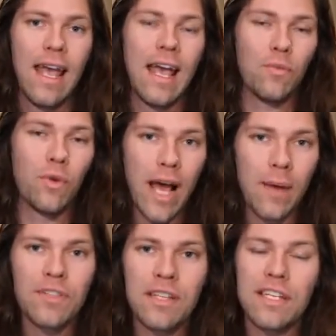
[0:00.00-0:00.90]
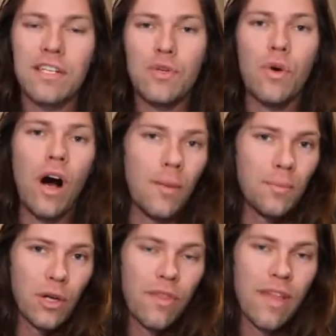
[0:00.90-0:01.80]
And what happens is you
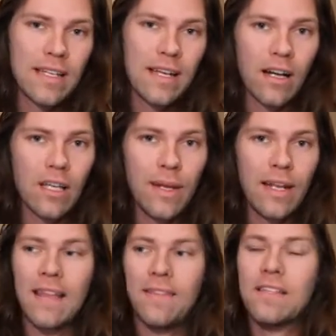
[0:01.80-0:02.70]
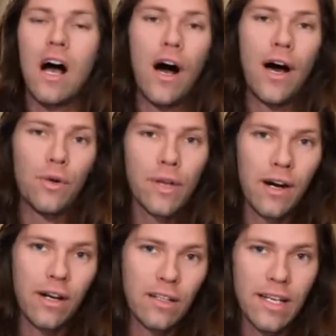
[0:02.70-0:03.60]
upload that document and this auto
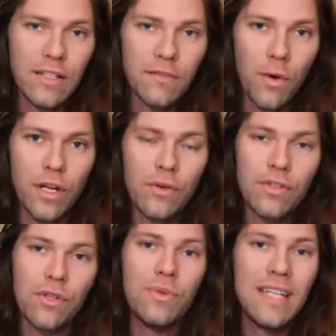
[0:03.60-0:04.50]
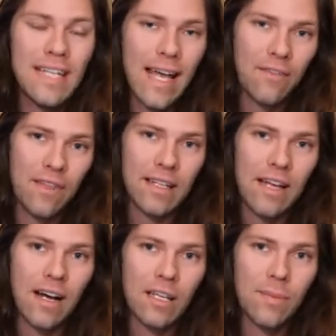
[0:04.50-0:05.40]
calculates for you. So you need to have that
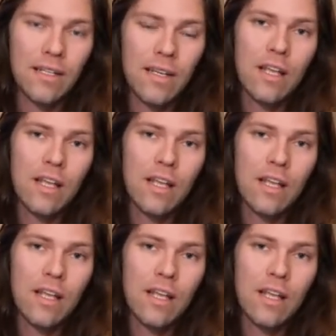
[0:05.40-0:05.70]
document